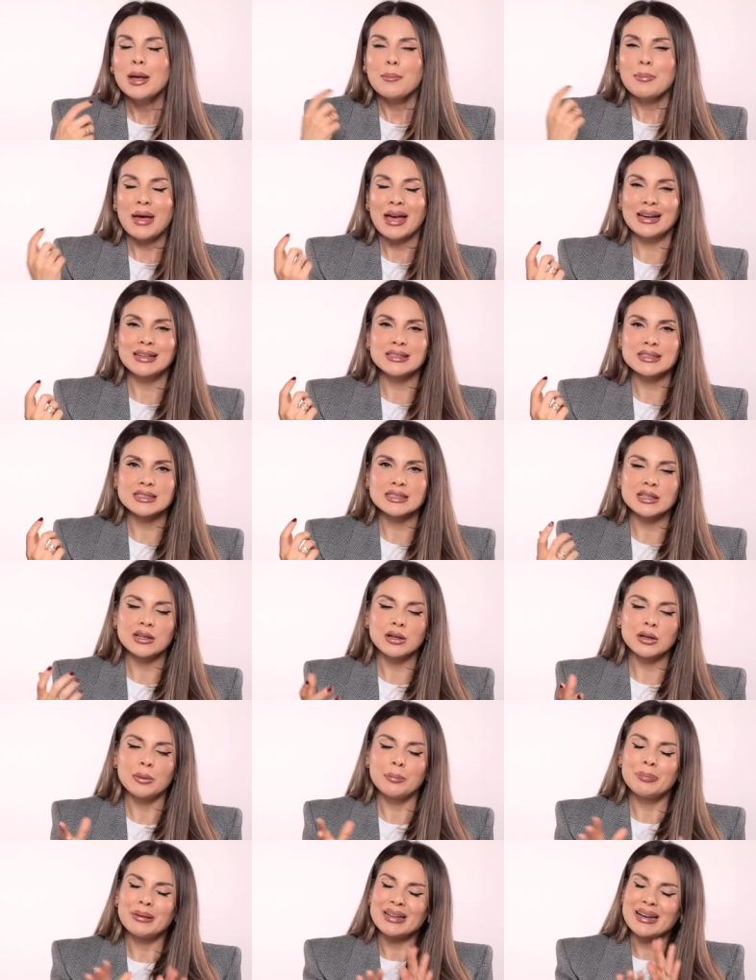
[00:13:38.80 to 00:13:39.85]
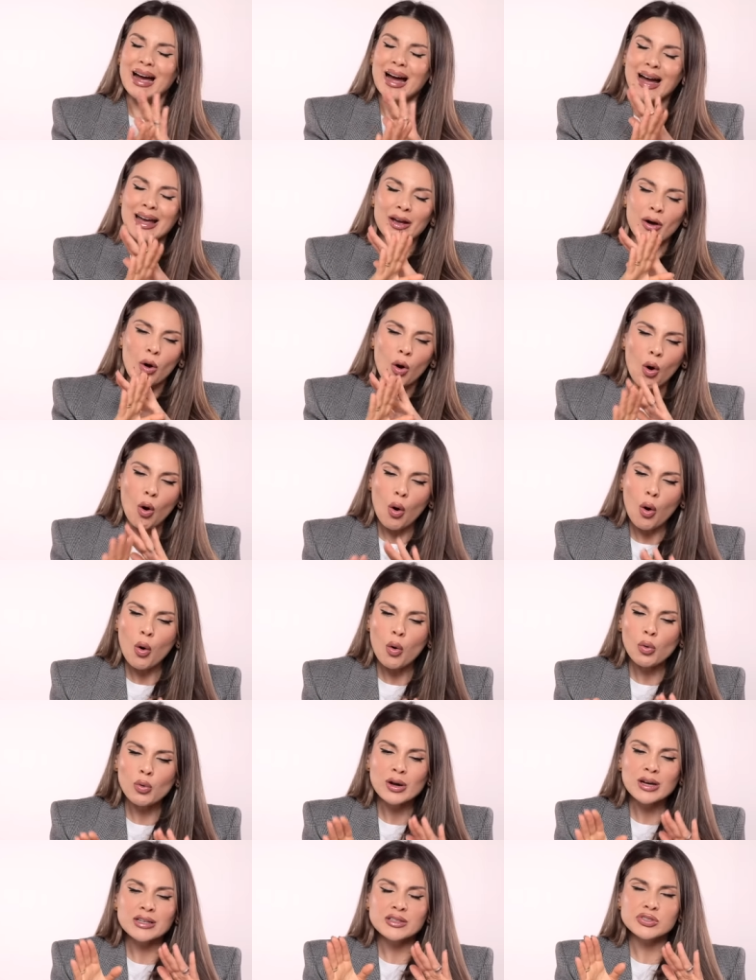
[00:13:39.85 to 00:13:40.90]
pencil, but I
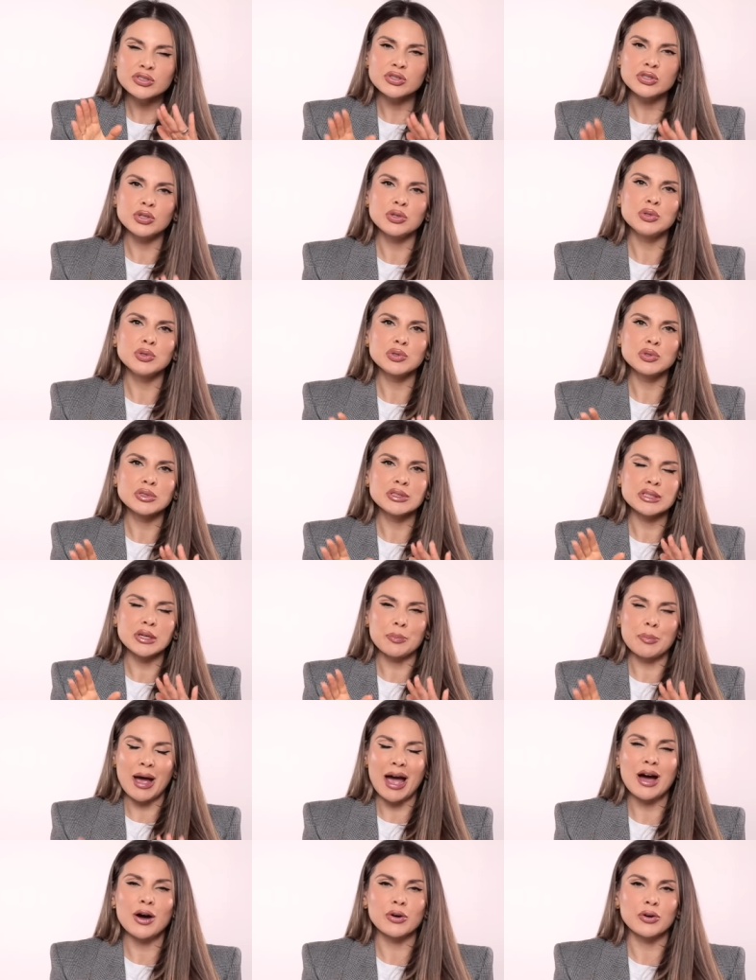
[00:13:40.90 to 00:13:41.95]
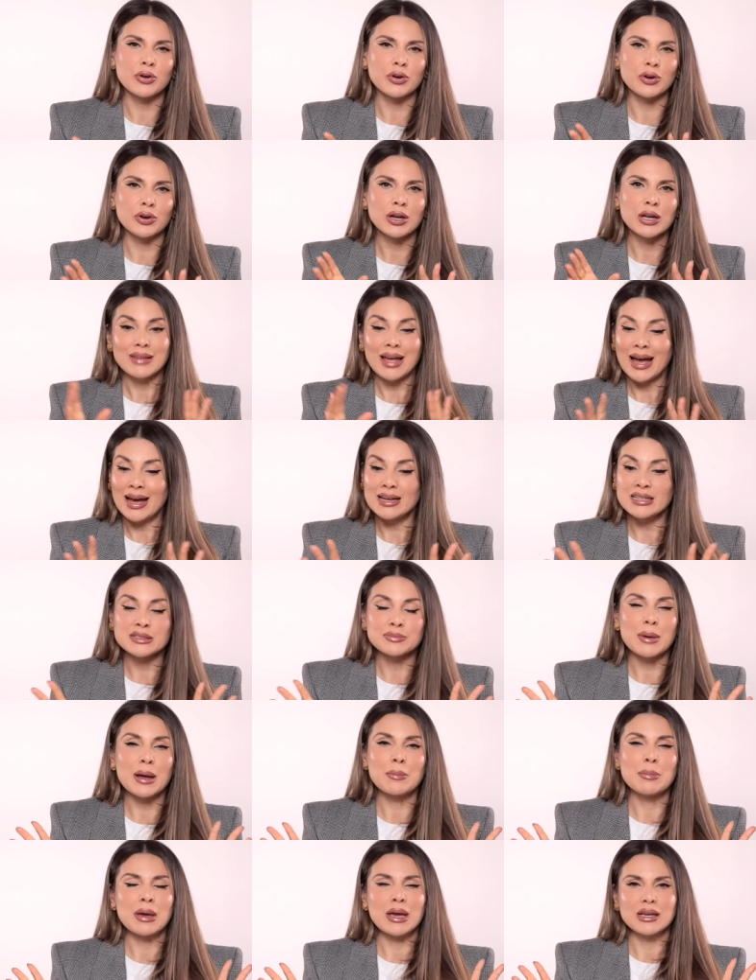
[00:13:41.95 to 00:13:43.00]
always use a powder as
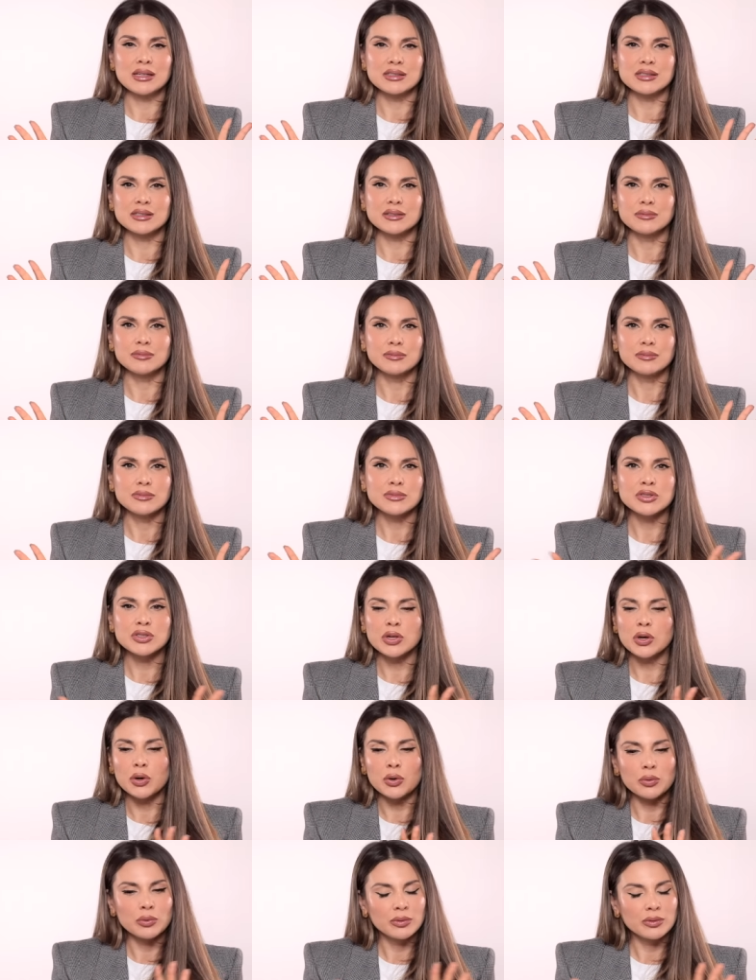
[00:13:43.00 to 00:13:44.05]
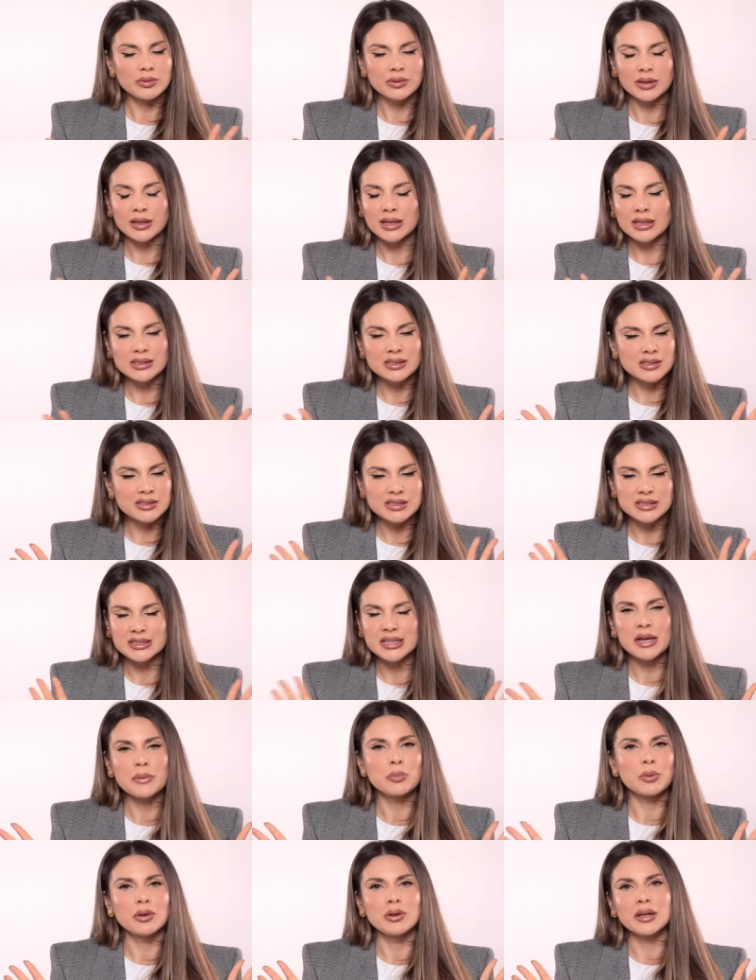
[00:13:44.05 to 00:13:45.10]
my base. So it's a
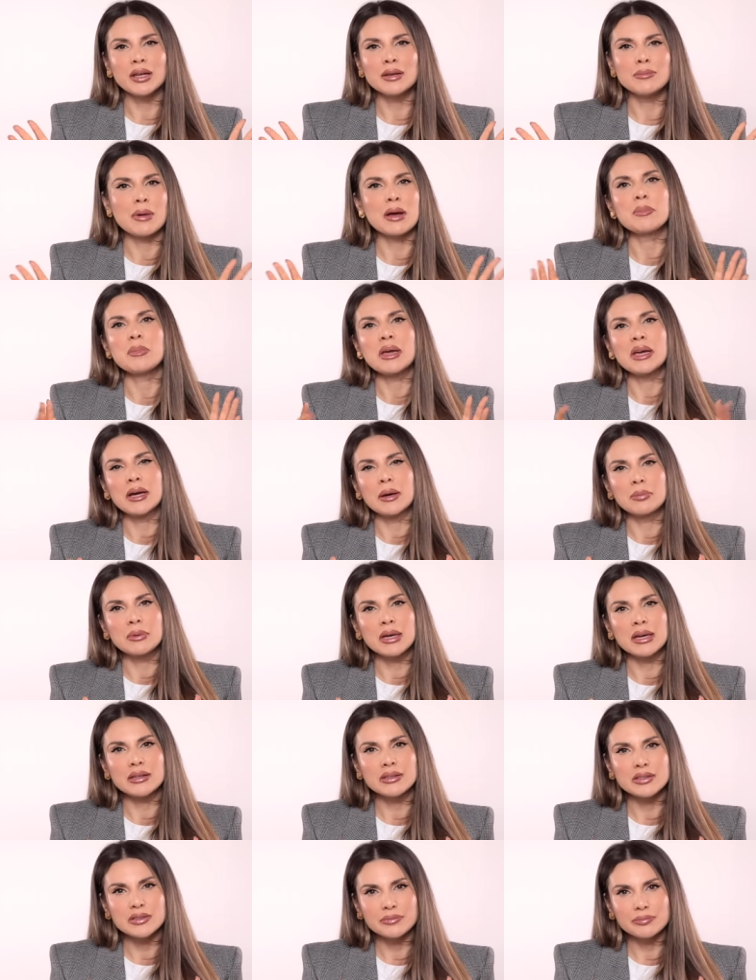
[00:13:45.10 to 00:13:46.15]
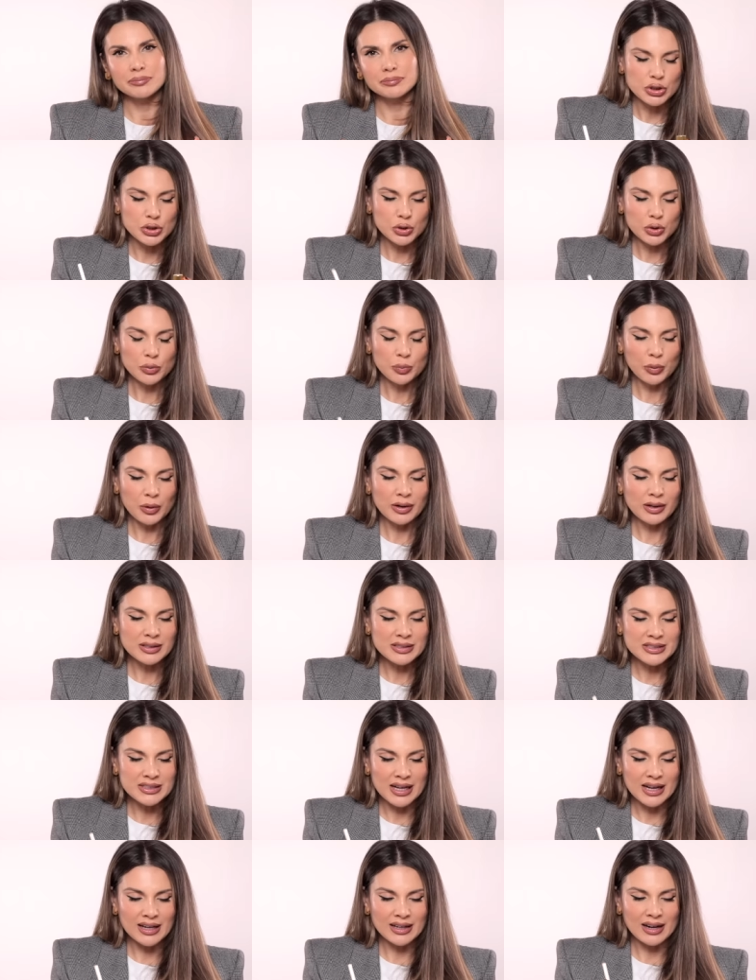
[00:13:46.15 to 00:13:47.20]
staple in my makeup kit. Two products
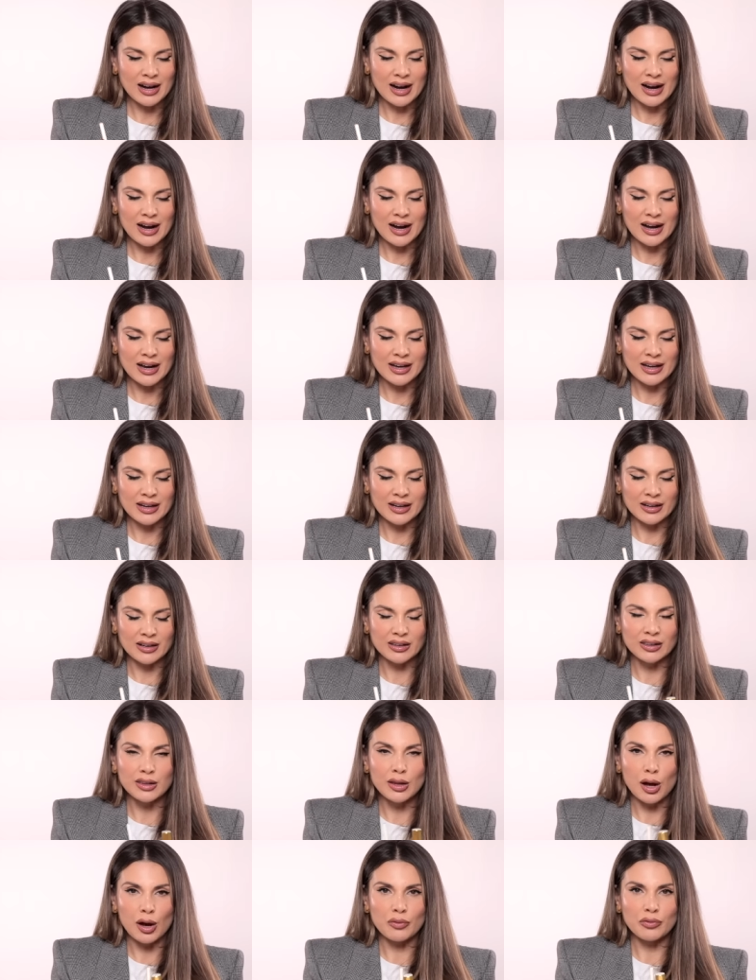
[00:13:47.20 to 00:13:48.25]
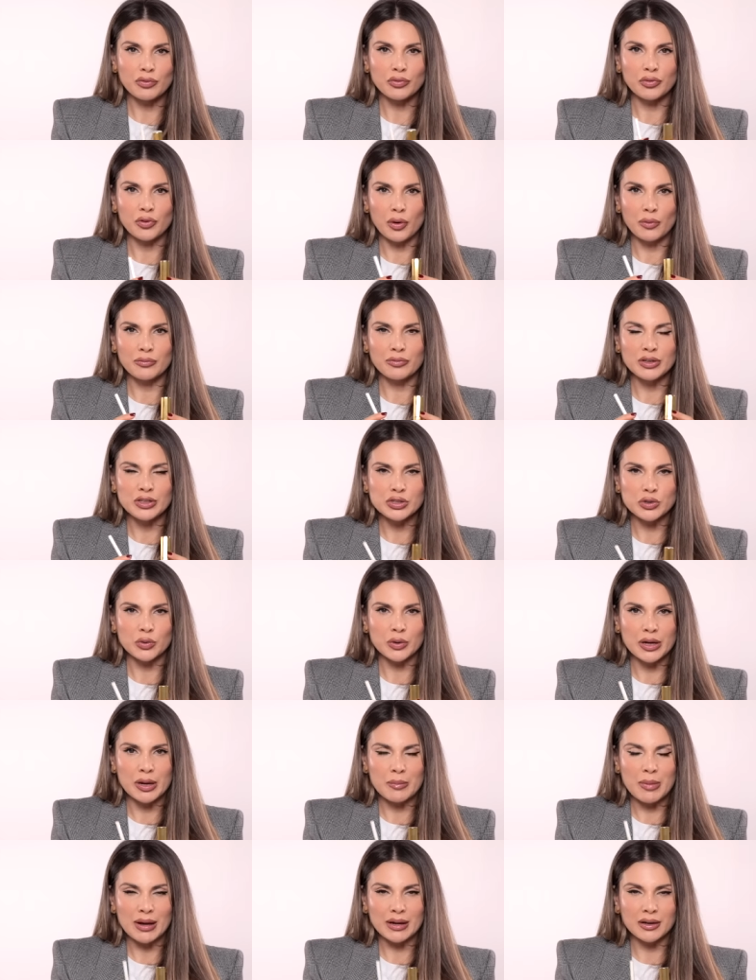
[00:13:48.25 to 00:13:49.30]
that I love from
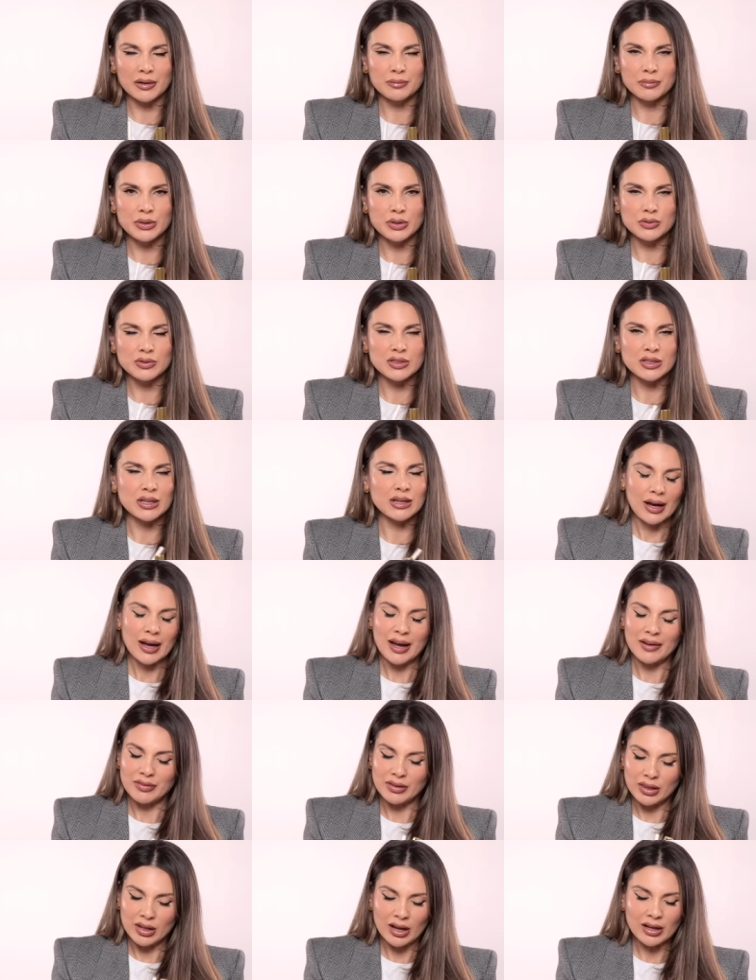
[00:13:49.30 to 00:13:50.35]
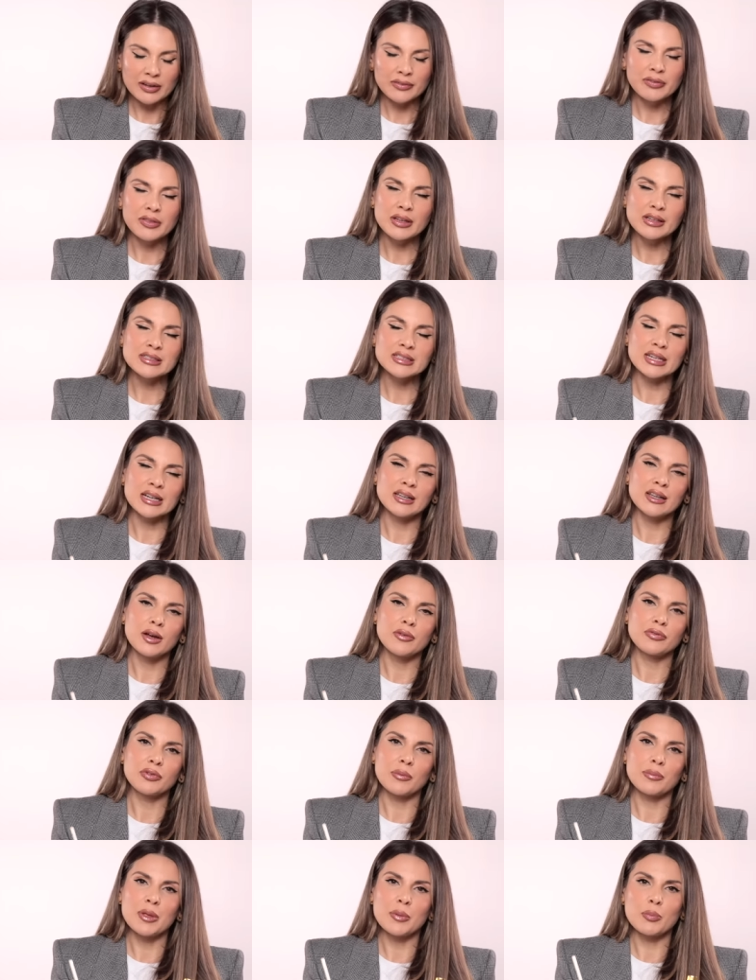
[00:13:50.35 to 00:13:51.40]
Victoria Beckham Beauty. I have a lot of things that I love
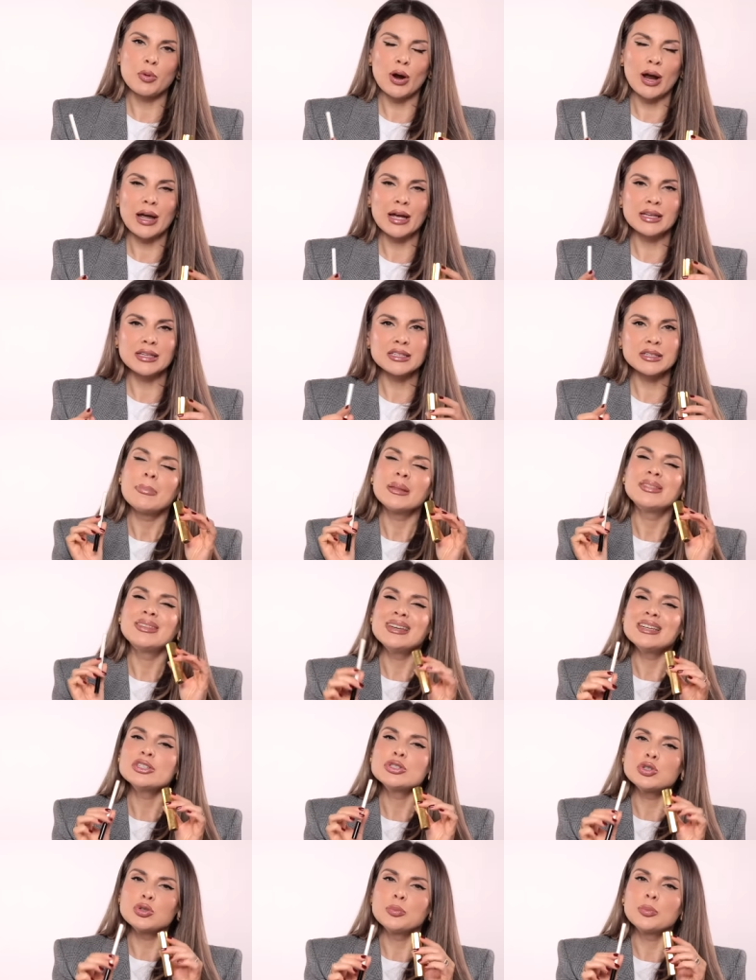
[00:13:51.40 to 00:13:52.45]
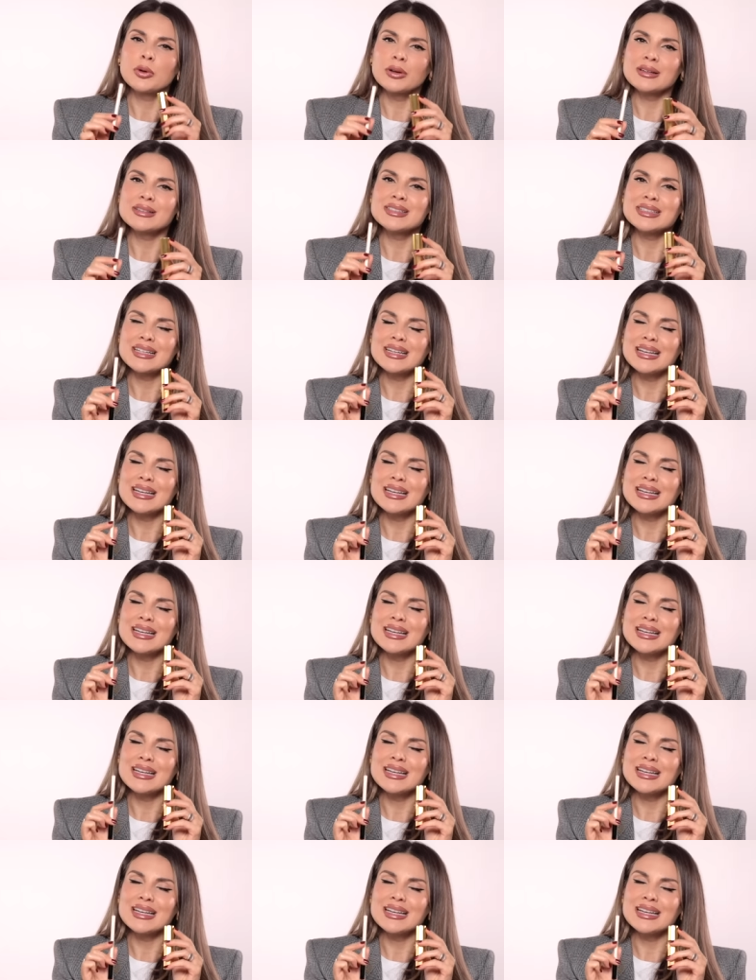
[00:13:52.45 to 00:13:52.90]
from the brand, but these two products